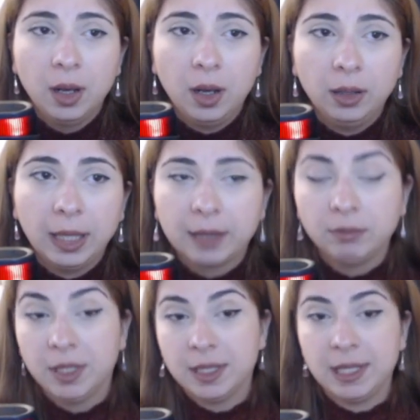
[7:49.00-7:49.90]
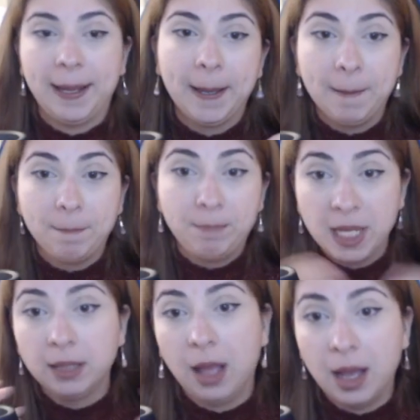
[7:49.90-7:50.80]
like let's say
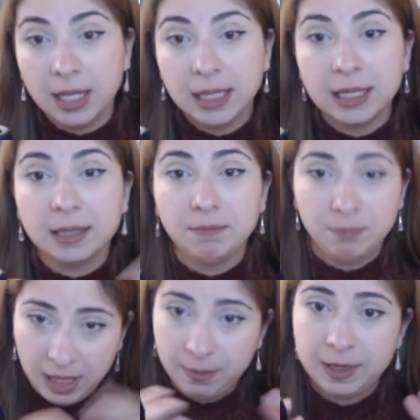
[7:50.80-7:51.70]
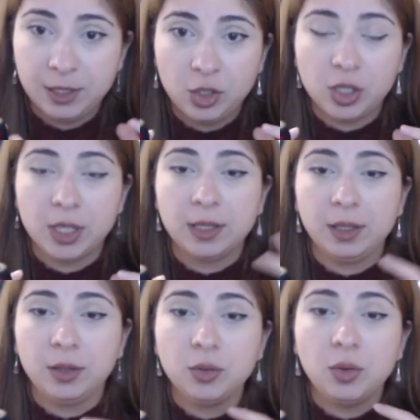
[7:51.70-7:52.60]
big lines and big positions
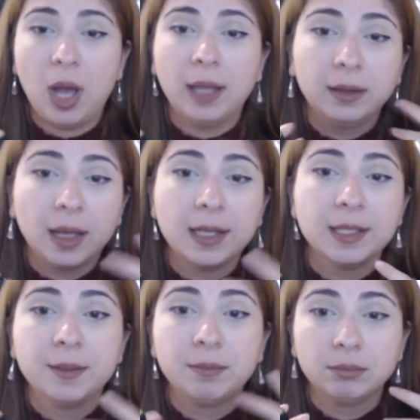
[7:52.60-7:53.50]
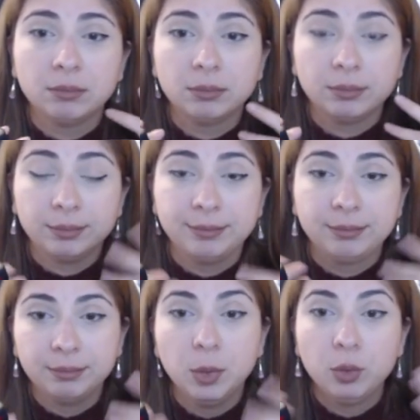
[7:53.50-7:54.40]
and to analyze the
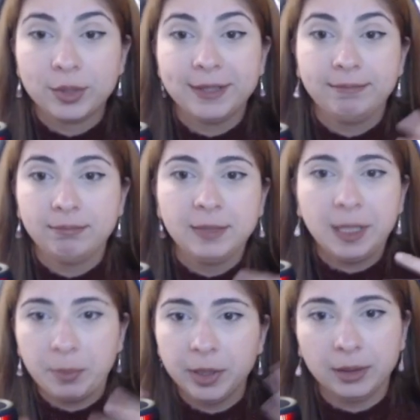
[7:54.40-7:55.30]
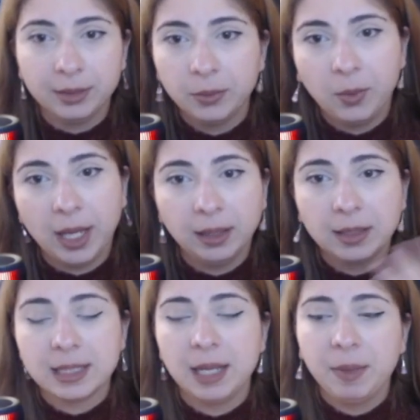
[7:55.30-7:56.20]
moves deeper way
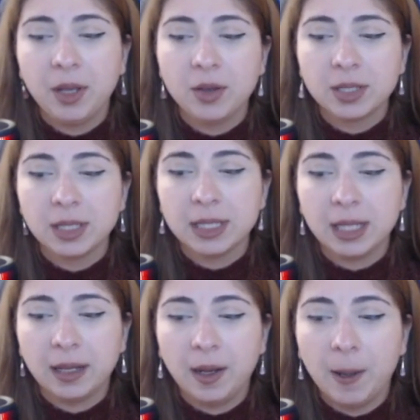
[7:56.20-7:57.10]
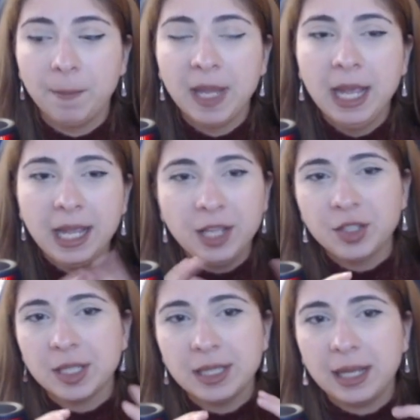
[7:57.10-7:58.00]
let's say because it's like a it's
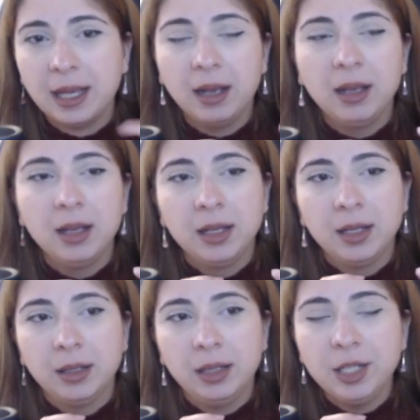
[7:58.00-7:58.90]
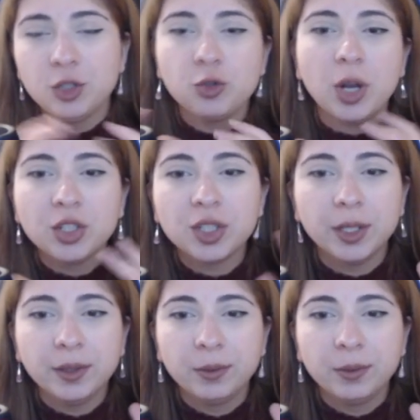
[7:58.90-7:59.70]
just like a instruction